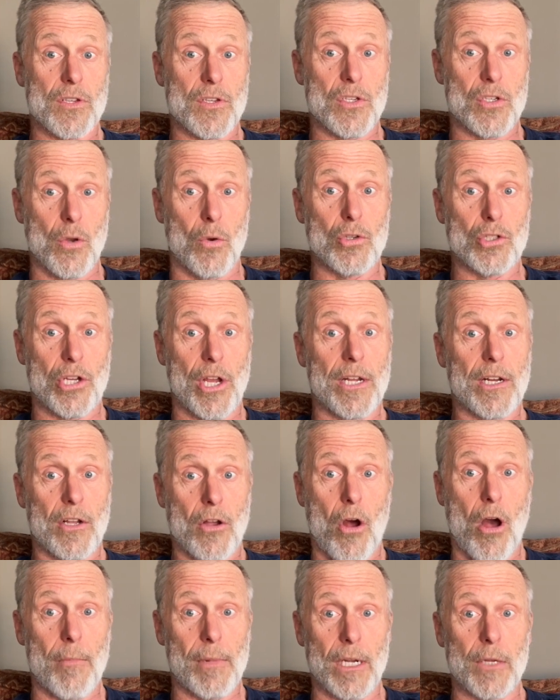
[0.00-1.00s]
associated
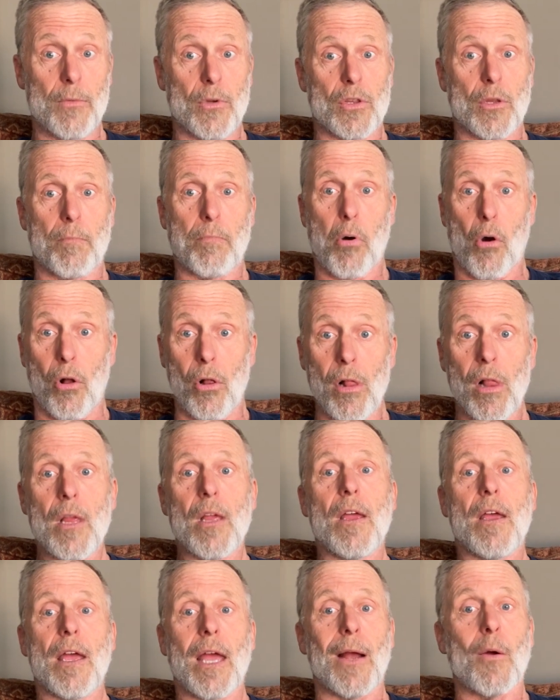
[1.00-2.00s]
commonly with the pull
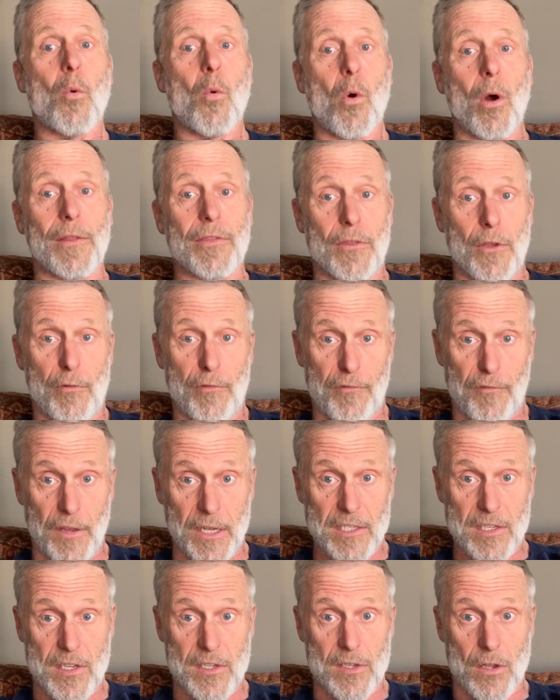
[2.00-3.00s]
and what their
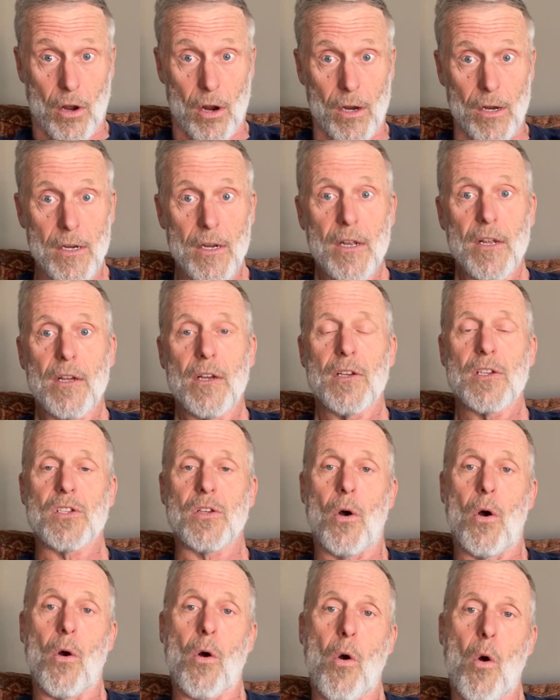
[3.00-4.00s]
fixes are.
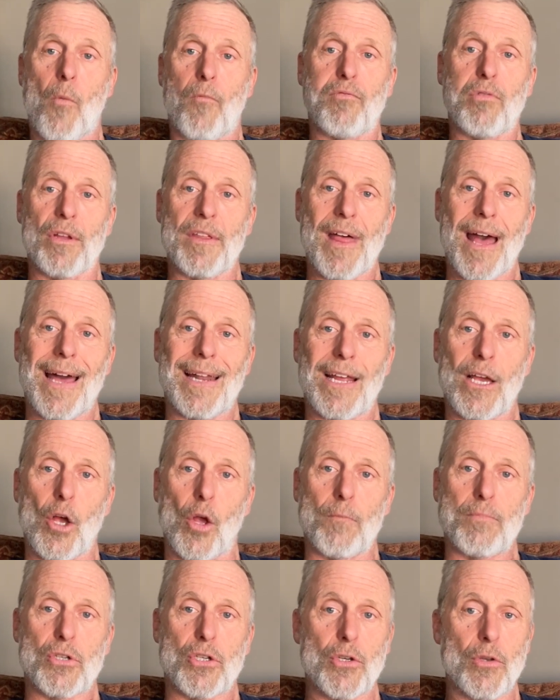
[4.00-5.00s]
So hopefully that
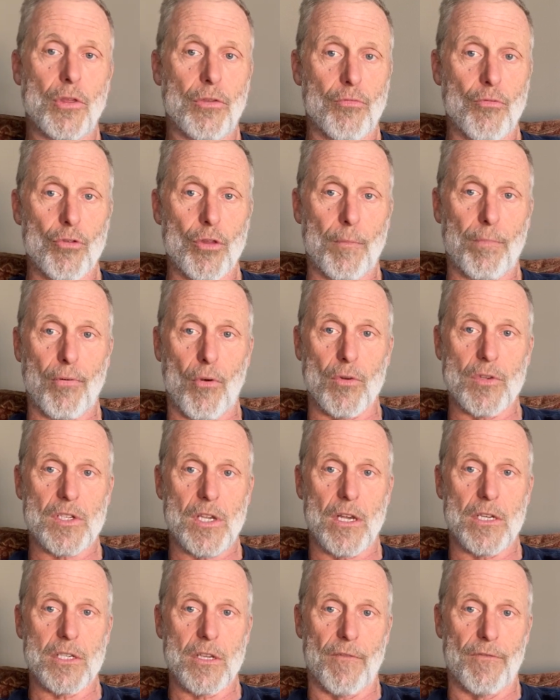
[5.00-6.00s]
helps you through the
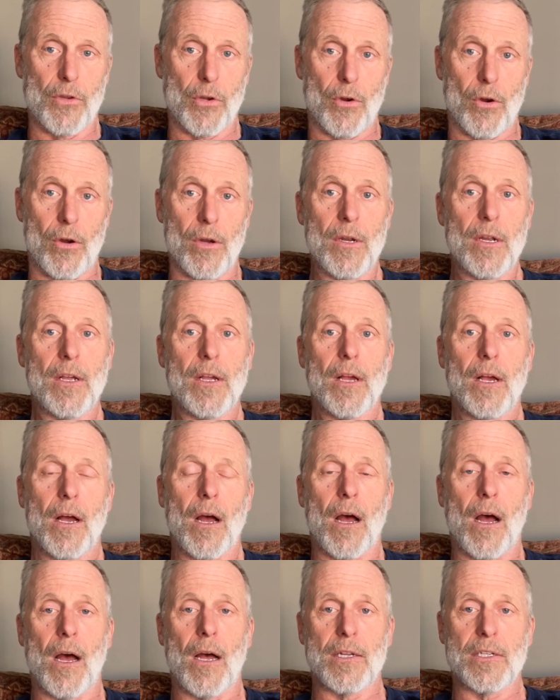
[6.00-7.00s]
process of your
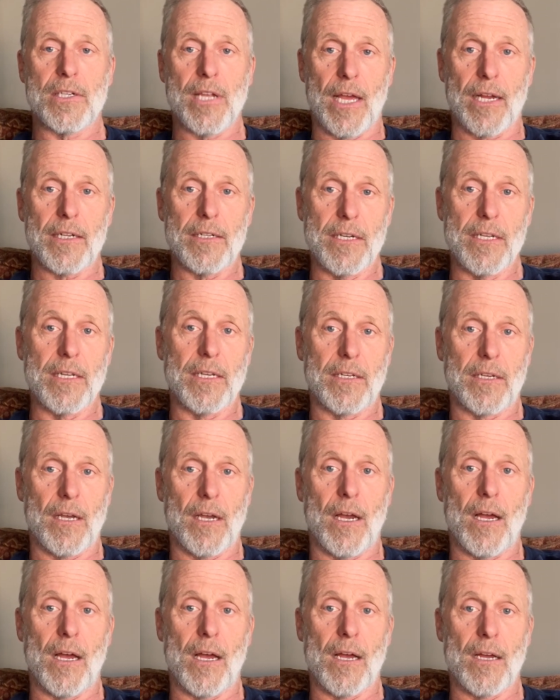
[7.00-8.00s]
technique
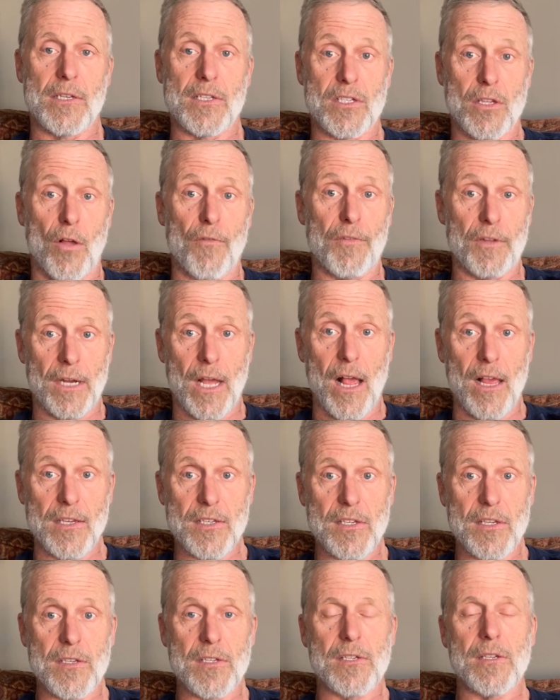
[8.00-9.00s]

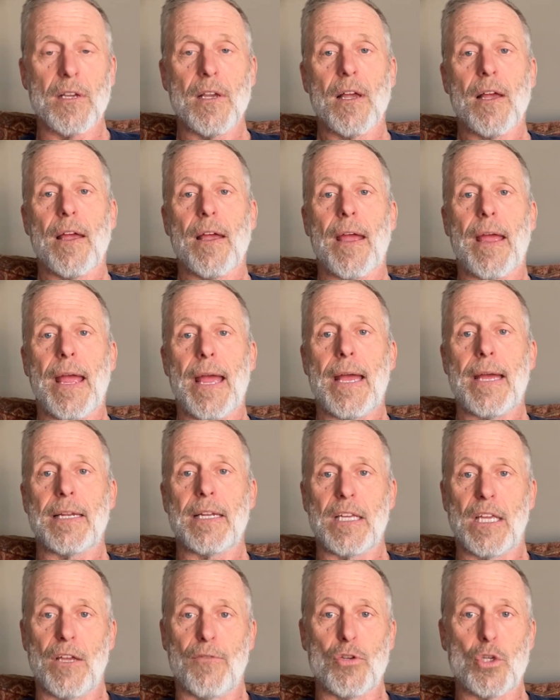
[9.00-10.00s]
self-analysis, and
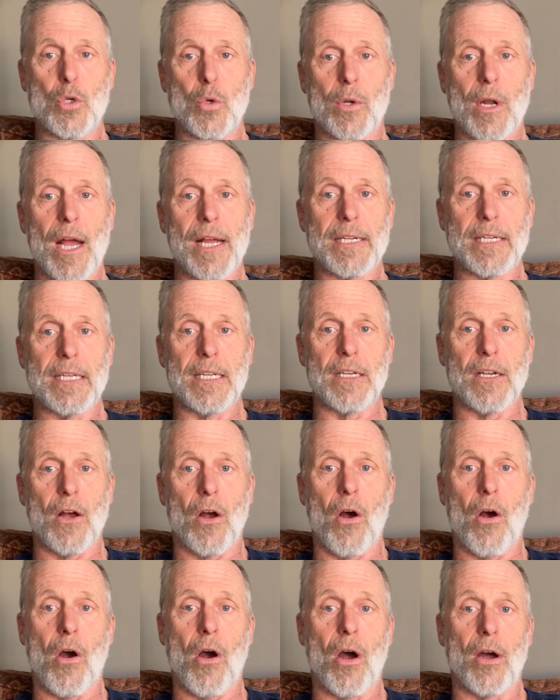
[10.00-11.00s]
it gives you an idea
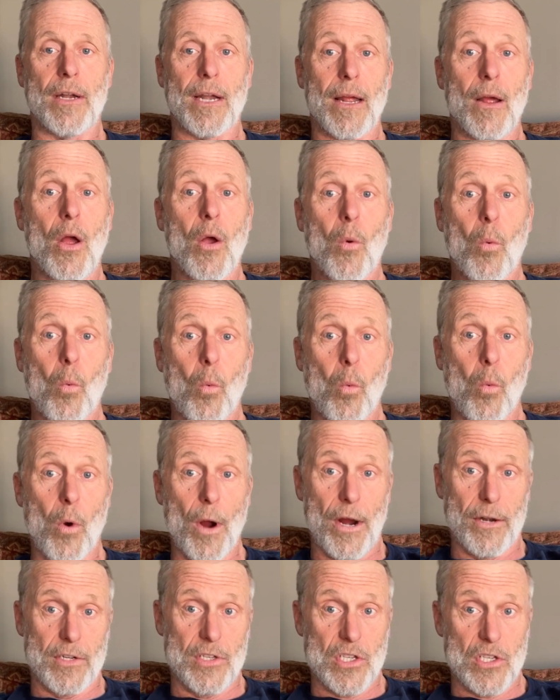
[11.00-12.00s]
on
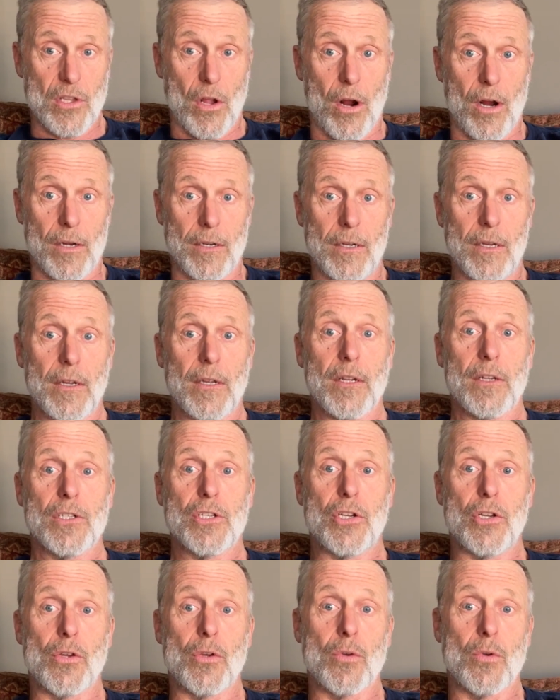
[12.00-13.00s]
where to start
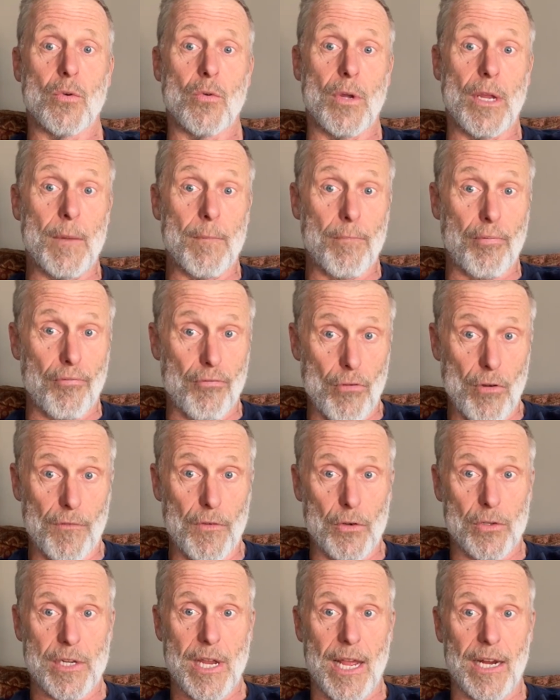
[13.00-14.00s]
to improve
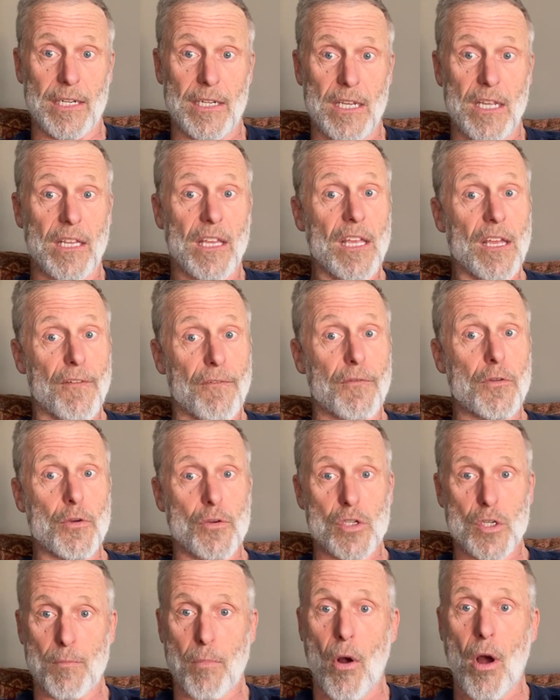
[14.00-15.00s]
your technique if you're
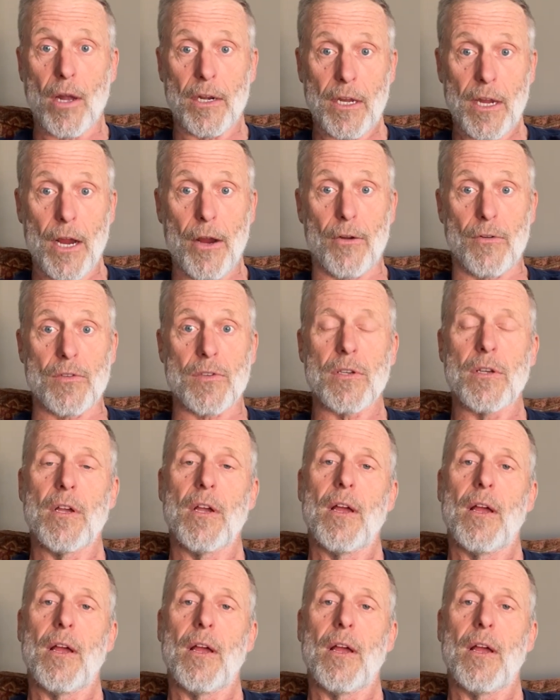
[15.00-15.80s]
spotting errors.